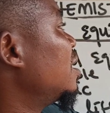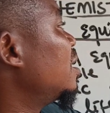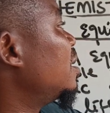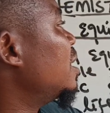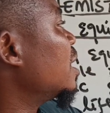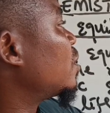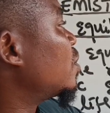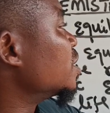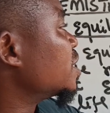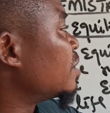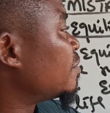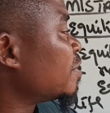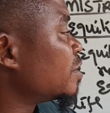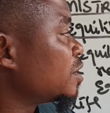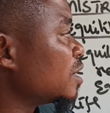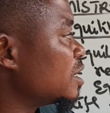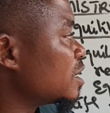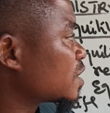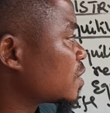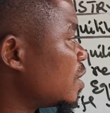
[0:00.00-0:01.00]
the
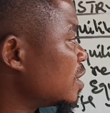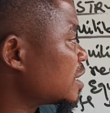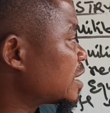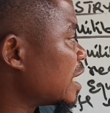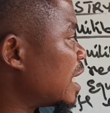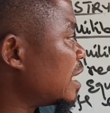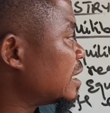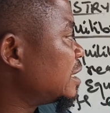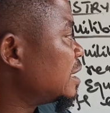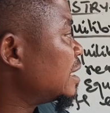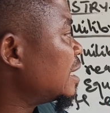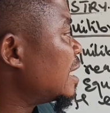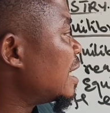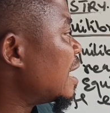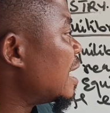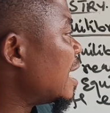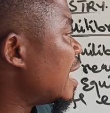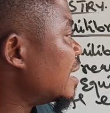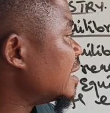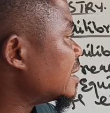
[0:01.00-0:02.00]
concentration is constant,
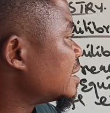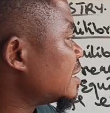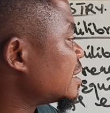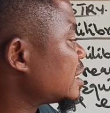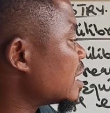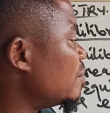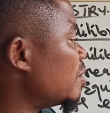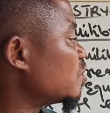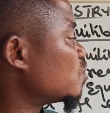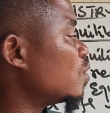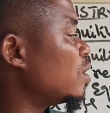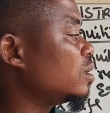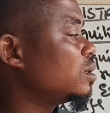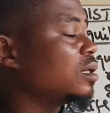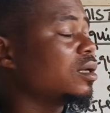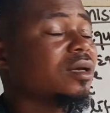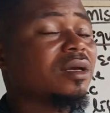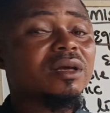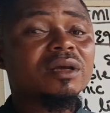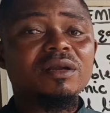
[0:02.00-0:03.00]
and the system is
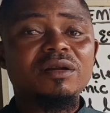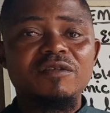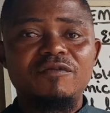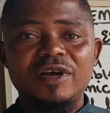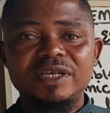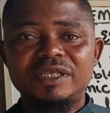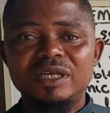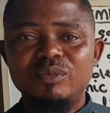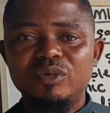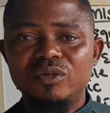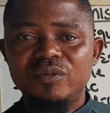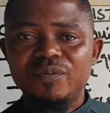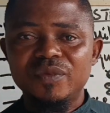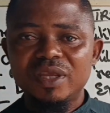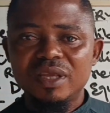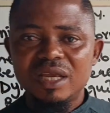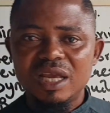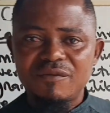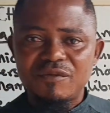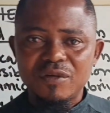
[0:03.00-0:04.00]
what? Reversible.
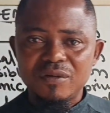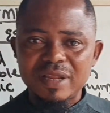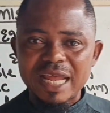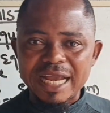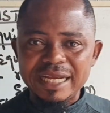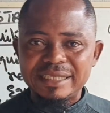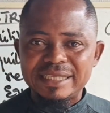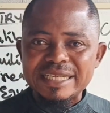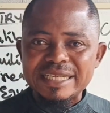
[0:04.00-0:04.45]
If you like